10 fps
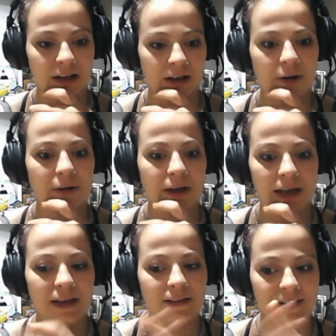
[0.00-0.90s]

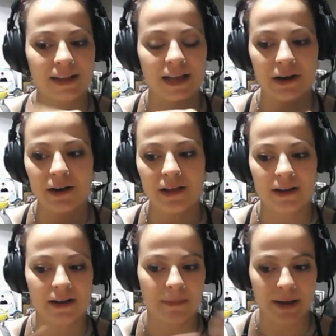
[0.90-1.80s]
Okay, see you later, and then
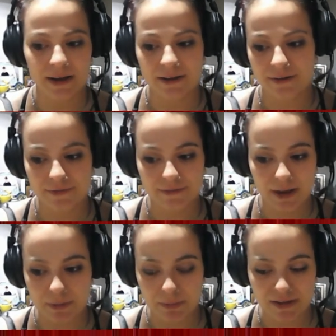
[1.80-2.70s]
come back a
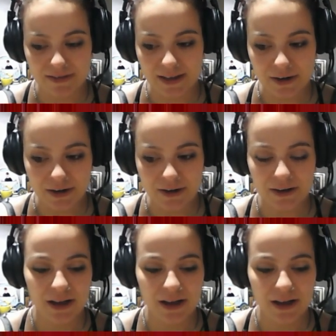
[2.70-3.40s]
couple months later.